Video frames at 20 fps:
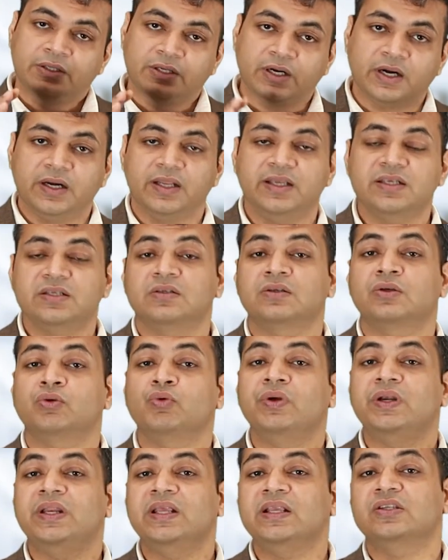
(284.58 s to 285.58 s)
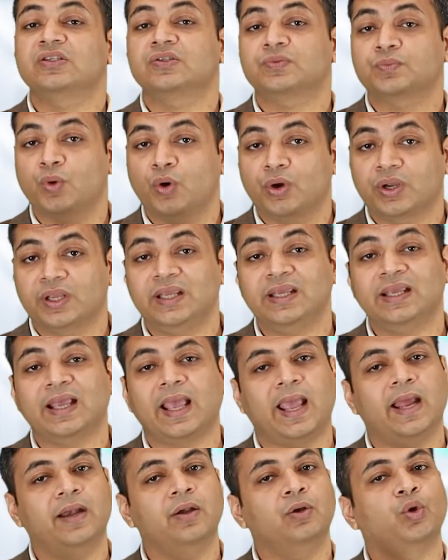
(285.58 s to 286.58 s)
Third is quitting
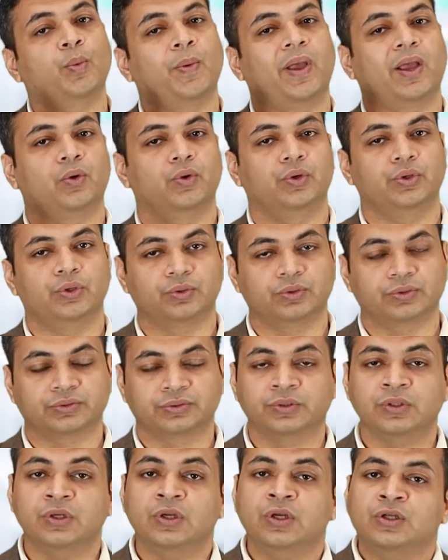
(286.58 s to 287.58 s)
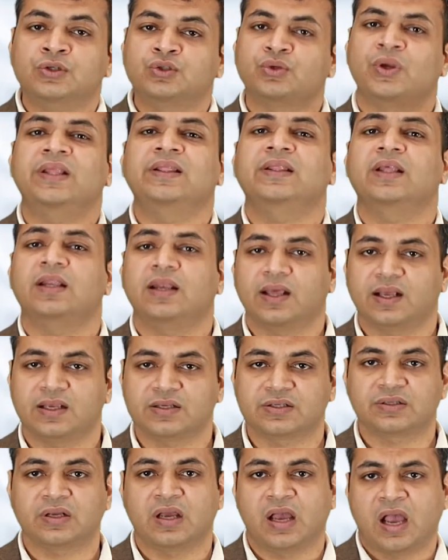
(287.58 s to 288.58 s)
smoking and tobacco use. So in the
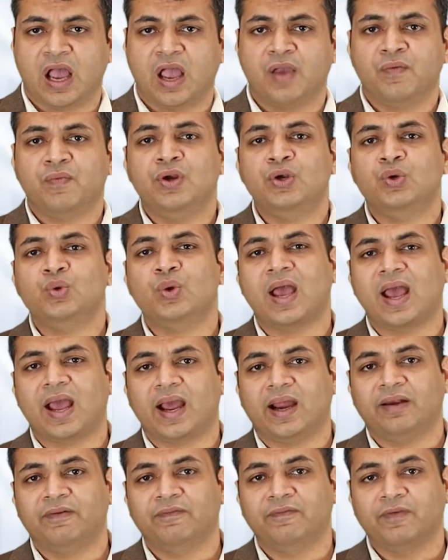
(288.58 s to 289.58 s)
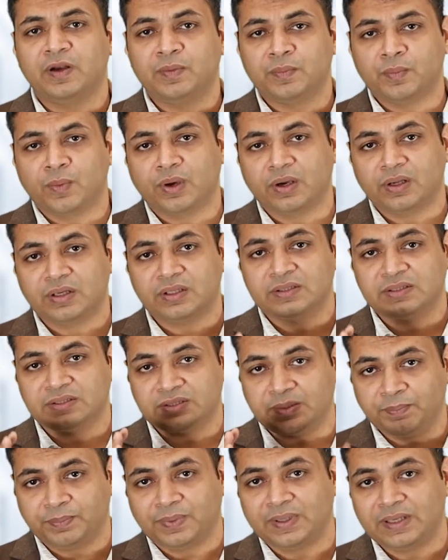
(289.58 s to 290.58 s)
last, I want to add one more
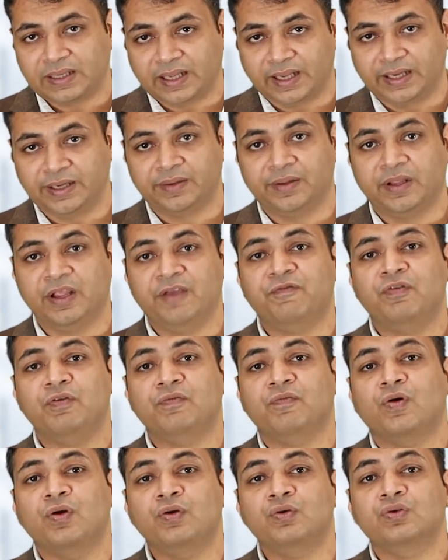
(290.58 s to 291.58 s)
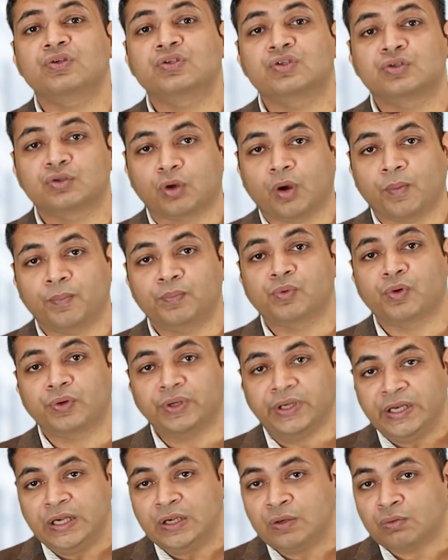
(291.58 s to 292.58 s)
simple line. If you want to stop
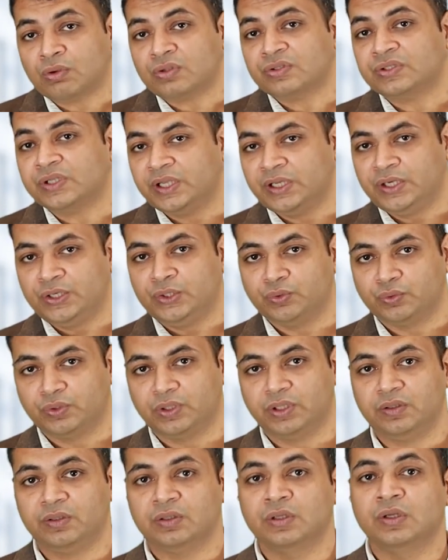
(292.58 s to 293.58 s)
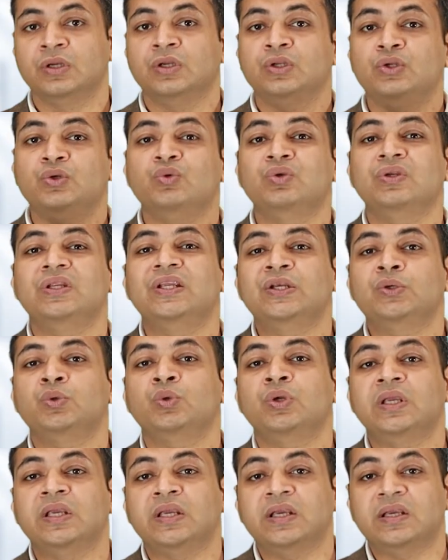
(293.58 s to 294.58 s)
protein loss in urine, you need
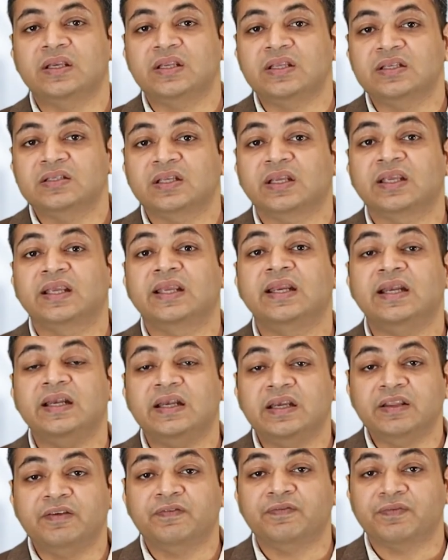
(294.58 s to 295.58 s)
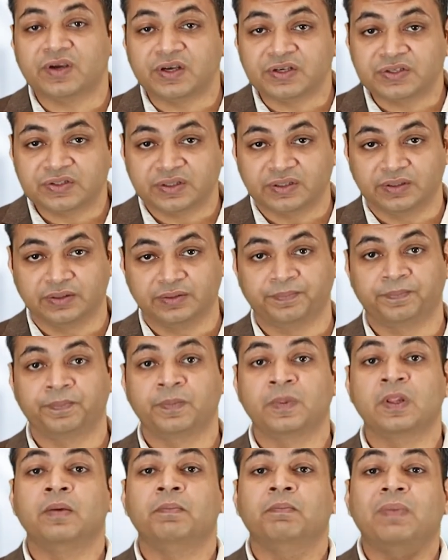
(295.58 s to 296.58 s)
to increase the kidney function
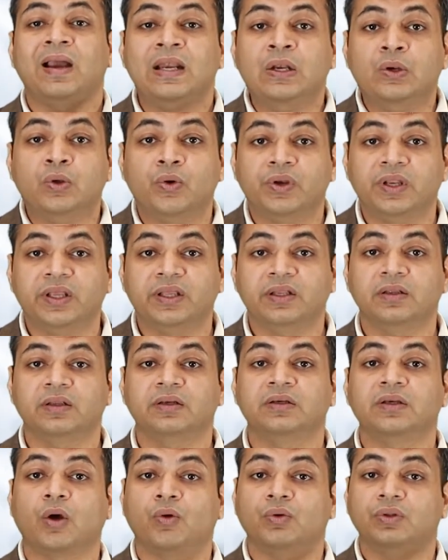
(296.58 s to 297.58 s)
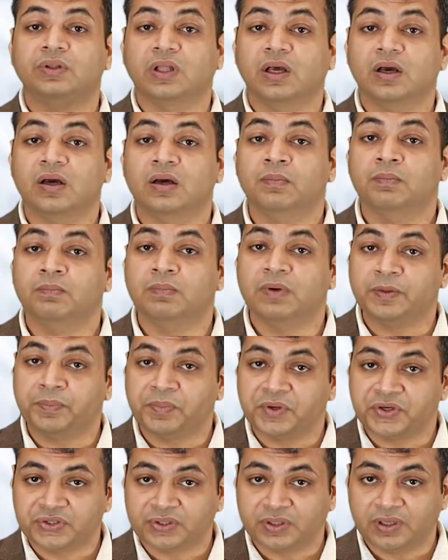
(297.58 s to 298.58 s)
by lowering down the
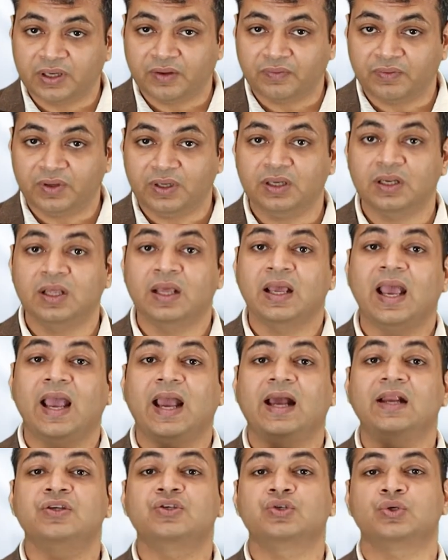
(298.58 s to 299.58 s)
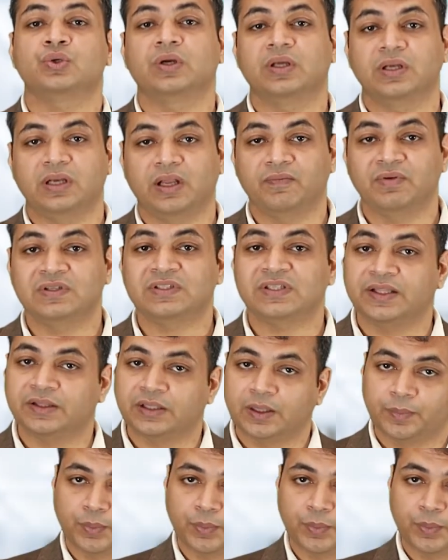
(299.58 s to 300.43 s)
blood pressure level and sugar levels in